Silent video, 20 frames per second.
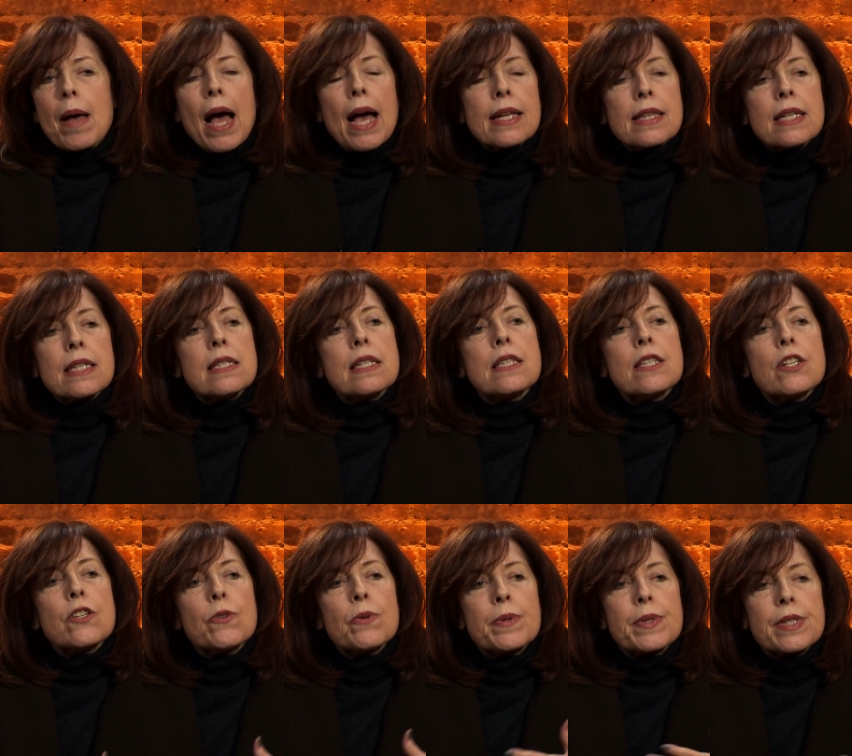I think that
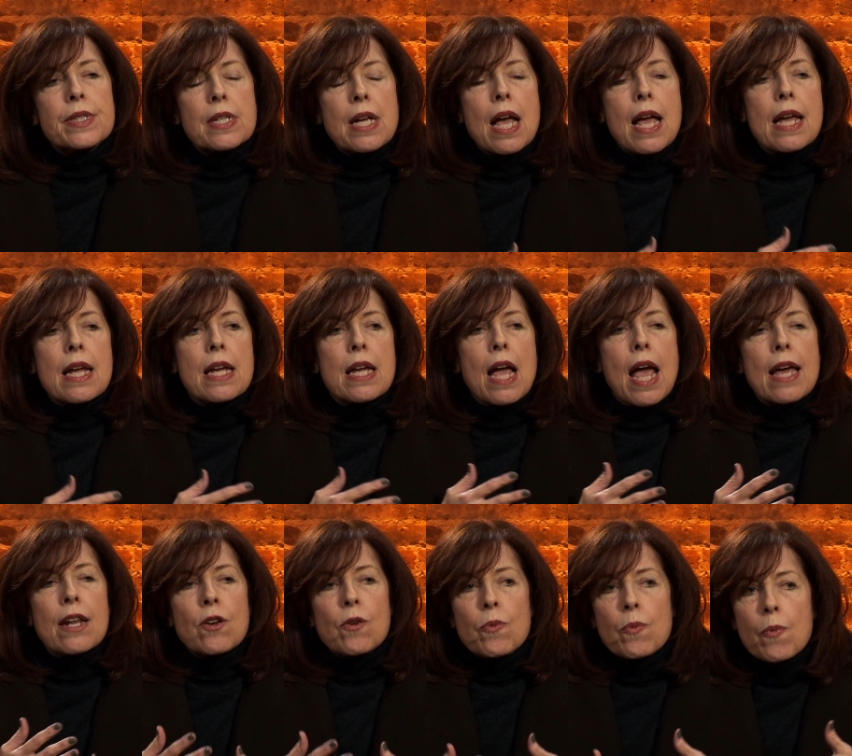there was a
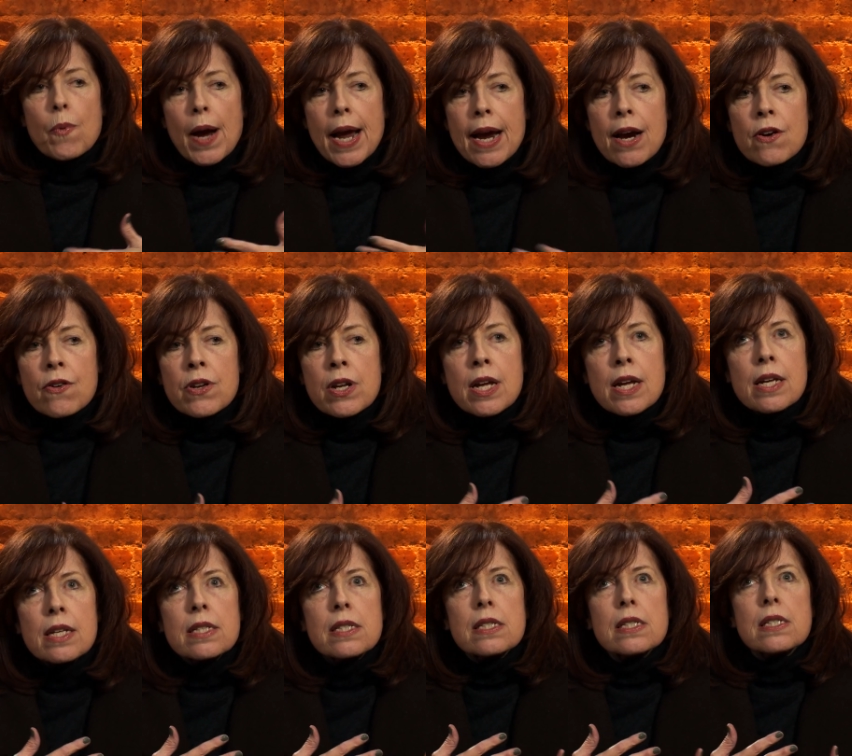an
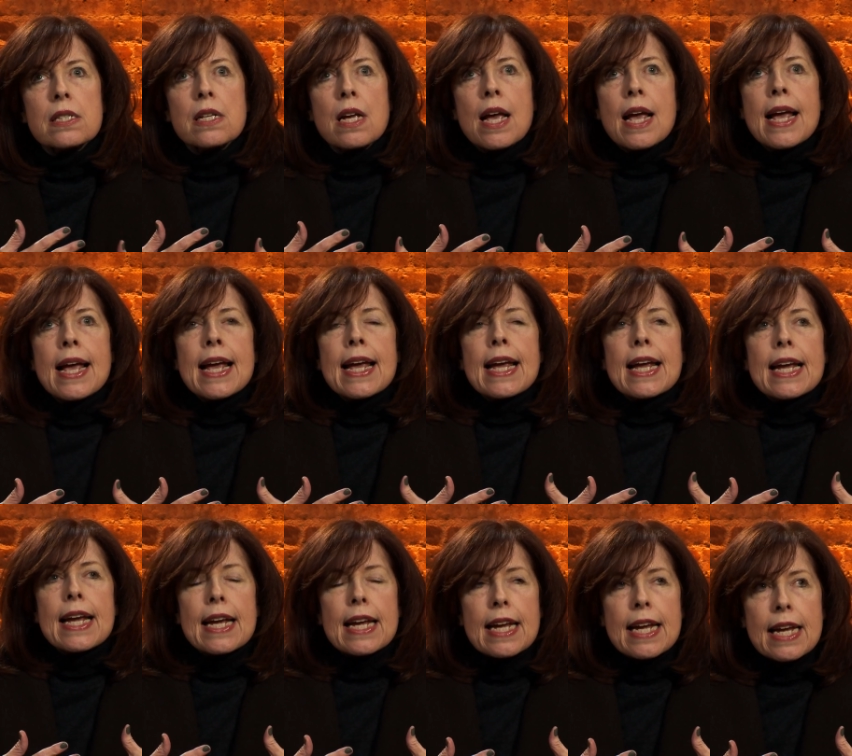awareness
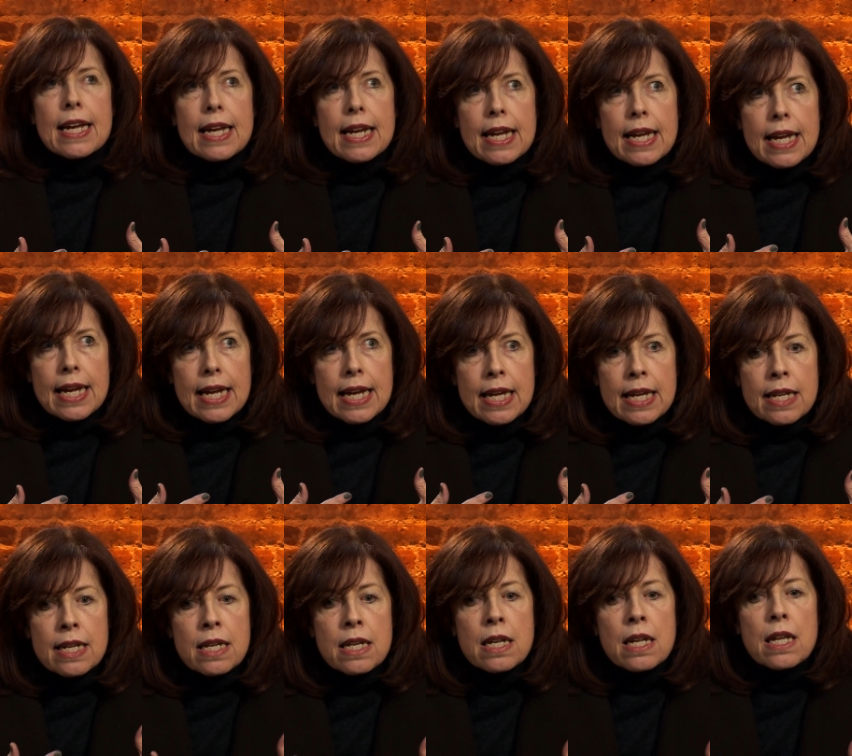
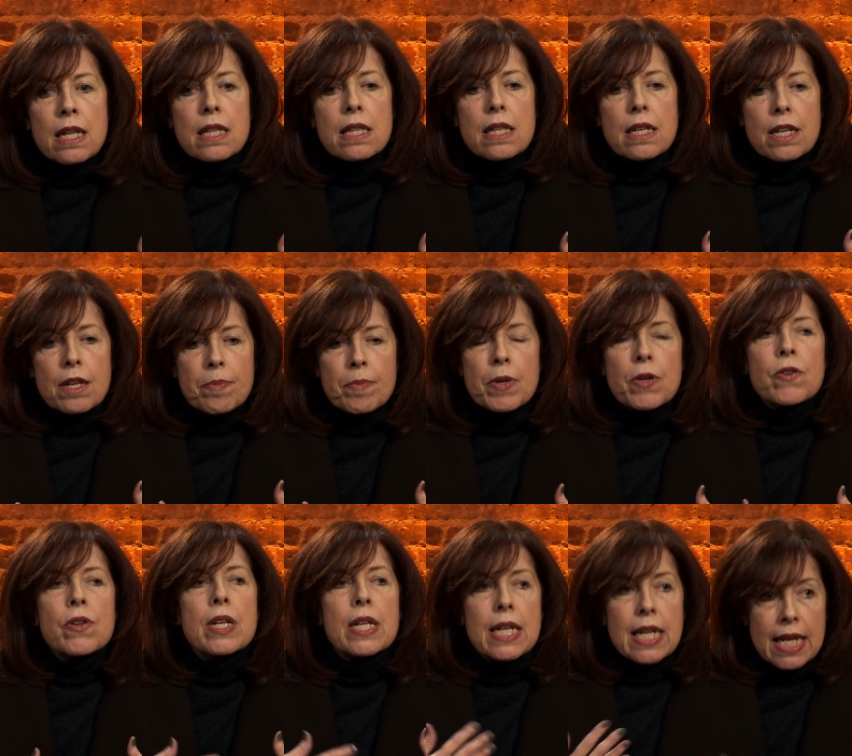in the
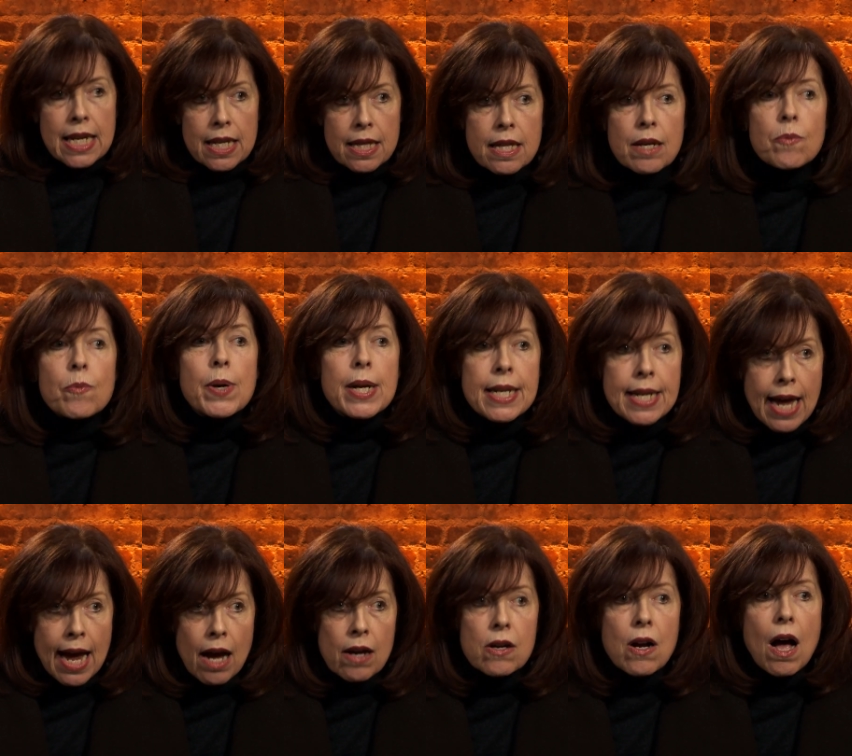community that we
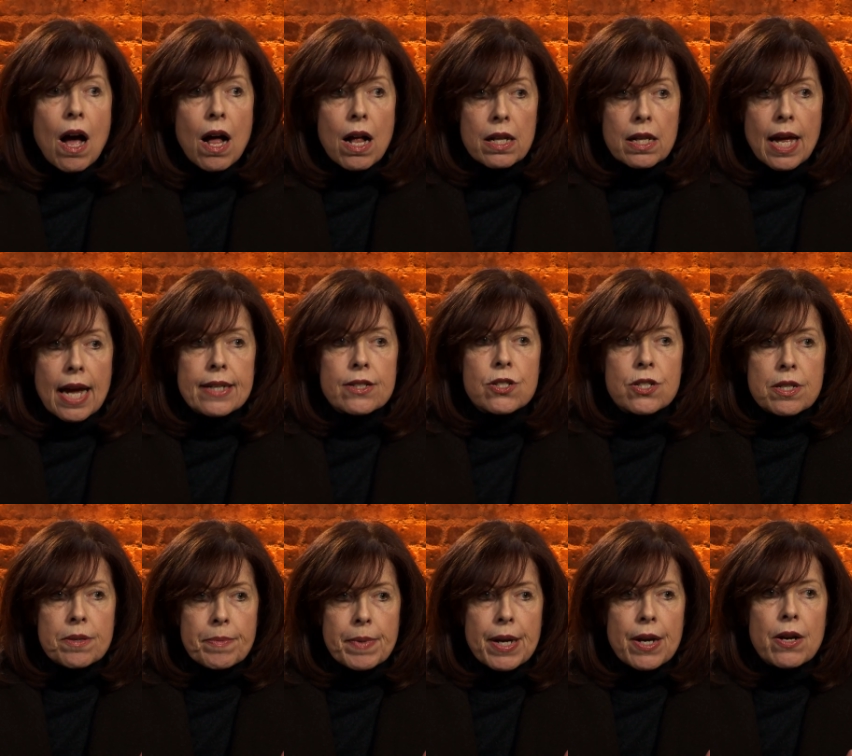now call
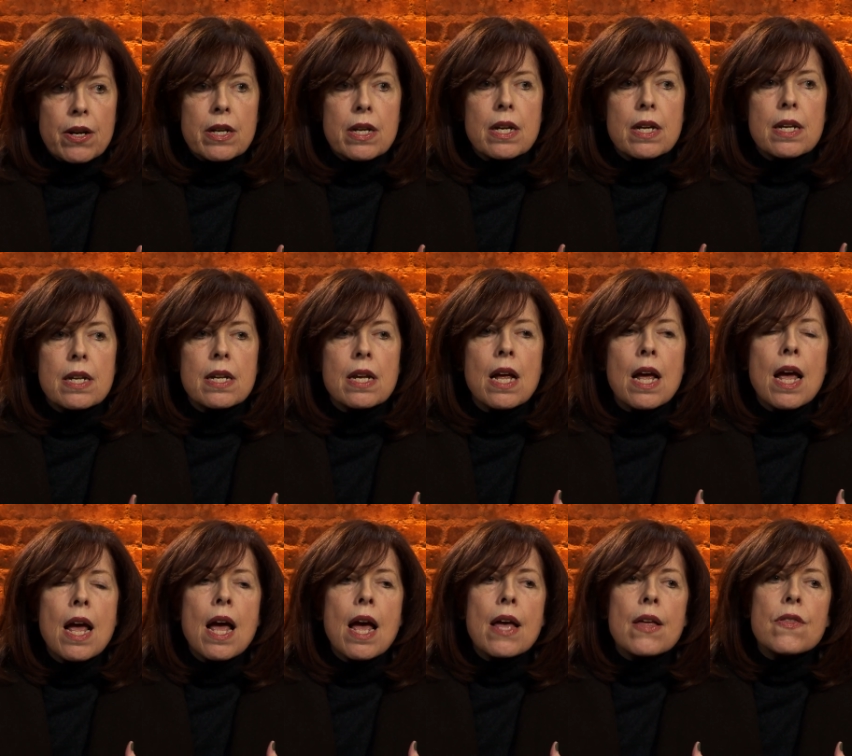Asian American
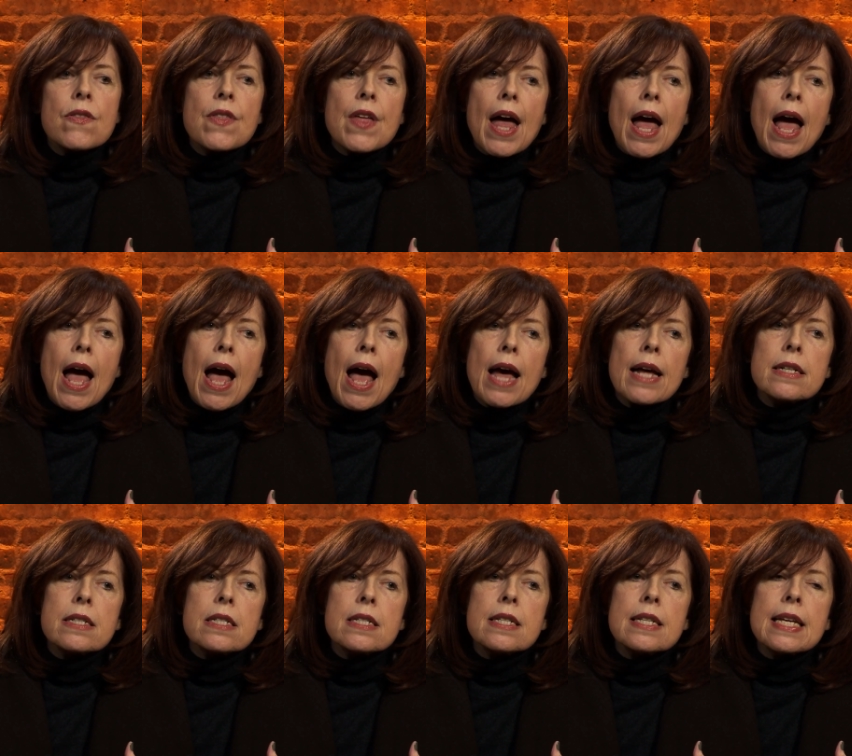that
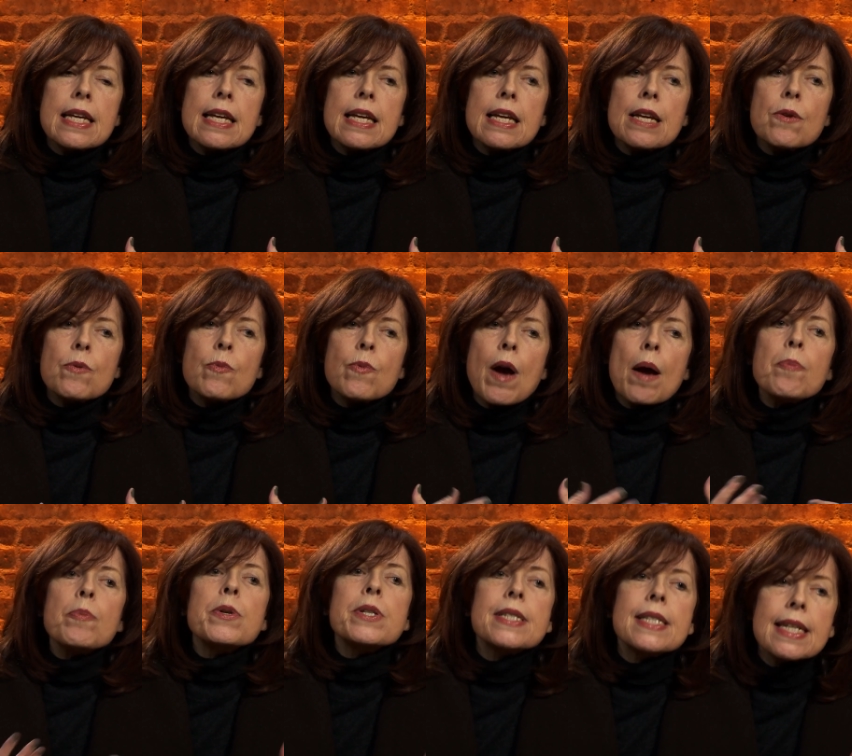the
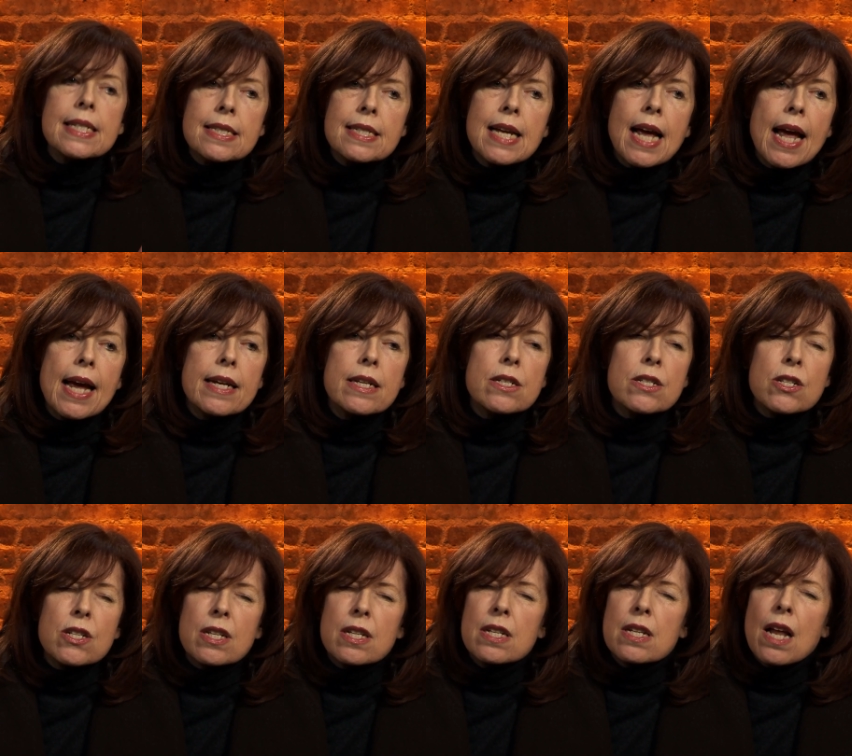
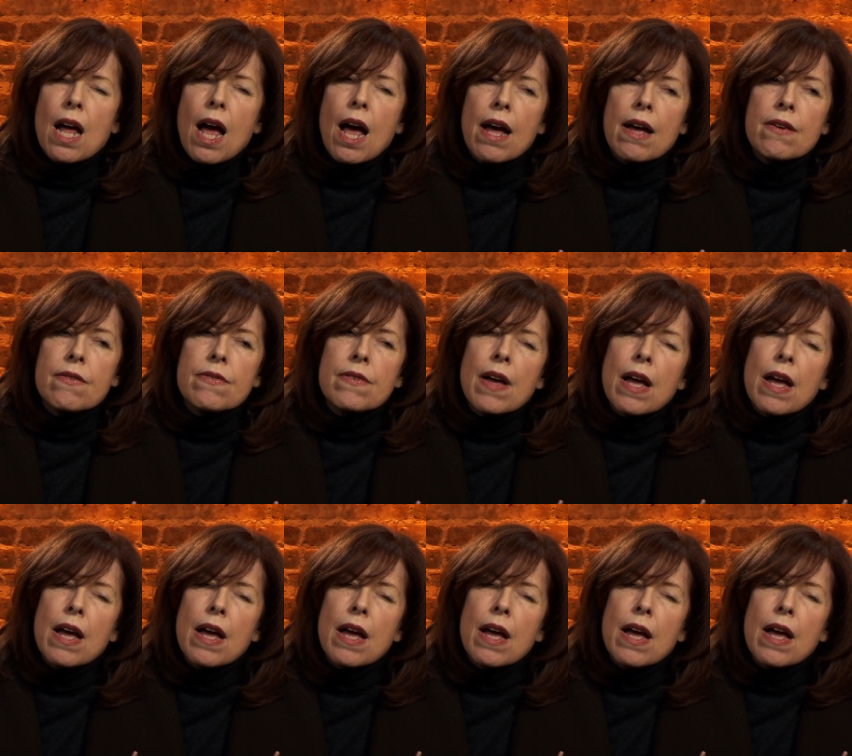representation of